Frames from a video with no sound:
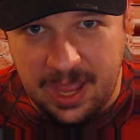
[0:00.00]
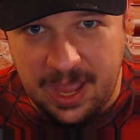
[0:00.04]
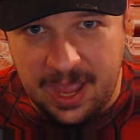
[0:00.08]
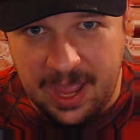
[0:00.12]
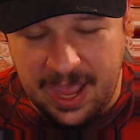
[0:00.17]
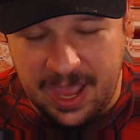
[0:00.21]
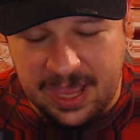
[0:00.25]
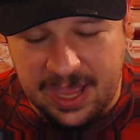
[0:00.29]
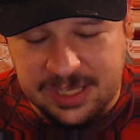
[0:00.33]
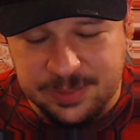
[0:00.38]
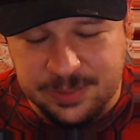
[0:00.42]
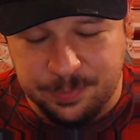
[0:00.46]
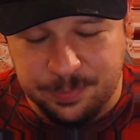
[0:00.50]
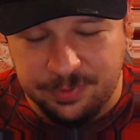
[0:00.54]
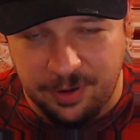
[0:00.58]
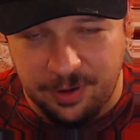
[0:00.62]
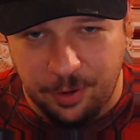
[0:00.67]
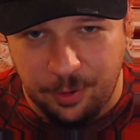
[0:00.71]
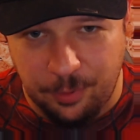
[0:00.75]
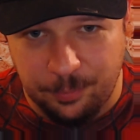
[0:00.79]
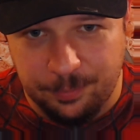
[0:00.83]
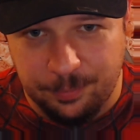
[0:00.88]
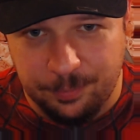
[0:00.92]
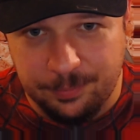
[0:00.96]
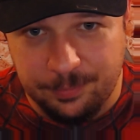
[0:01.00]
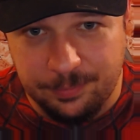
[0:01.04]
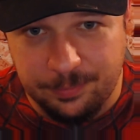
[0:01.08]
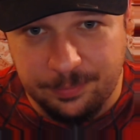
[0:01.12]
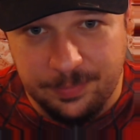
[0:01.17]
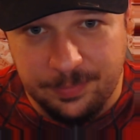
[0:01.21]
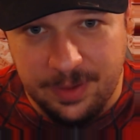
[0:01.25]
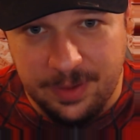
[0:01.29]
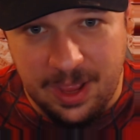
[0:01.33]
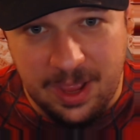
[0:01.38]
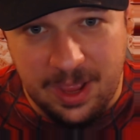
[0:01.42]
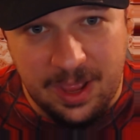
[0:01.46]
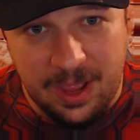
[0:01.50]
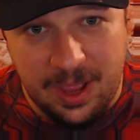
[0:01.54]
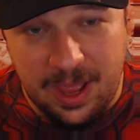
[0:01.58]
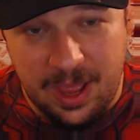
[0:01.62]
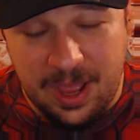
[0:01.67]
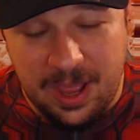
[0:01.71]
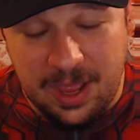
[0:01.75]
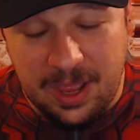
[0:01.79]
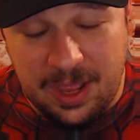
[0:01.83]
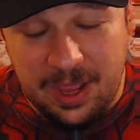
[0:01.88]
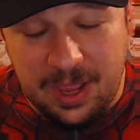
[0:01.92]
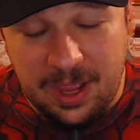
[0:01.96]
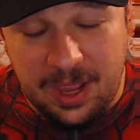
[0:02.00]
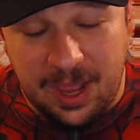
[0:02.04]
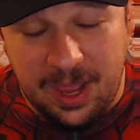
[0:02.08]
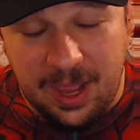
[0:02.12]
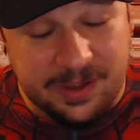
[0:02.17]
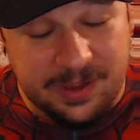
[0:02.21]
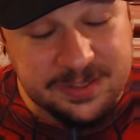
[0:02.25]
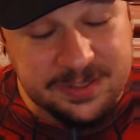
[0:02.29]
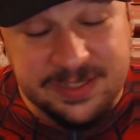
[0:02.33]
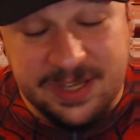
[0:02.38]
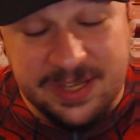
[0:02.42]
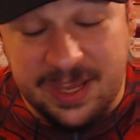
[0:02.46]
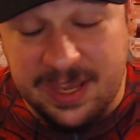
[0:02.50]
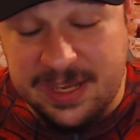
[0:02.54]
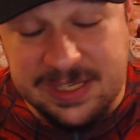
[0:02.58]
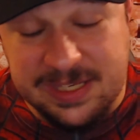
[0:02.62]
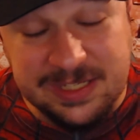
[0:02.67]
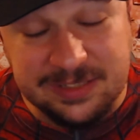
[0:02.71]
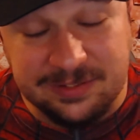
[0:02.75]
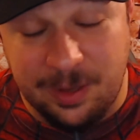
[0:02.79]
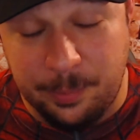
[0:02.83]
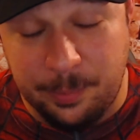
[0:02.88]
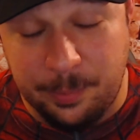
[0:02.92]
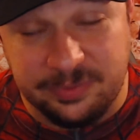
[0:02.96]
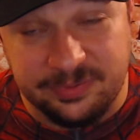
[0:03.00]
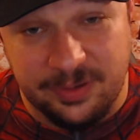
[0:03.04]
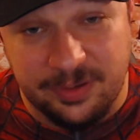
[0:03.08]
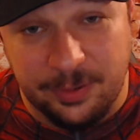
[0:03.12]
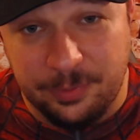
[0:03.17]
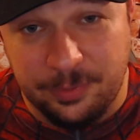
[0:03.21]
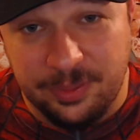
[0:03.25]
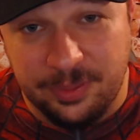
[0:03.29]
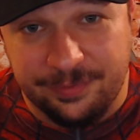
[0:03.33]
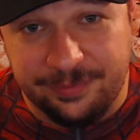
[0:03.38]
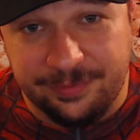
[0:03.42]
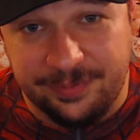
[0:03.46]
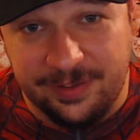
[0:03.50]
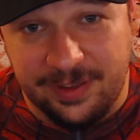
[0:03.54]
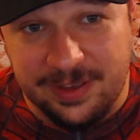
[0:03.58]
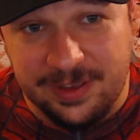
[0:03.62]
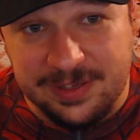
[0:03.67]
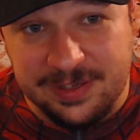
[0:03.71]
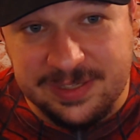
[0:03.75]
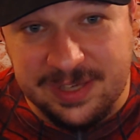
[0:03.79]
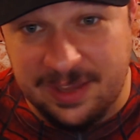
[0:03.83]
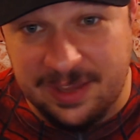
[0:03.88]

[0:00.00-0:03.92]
Hasbro. I'll say it till I'm blue in the face.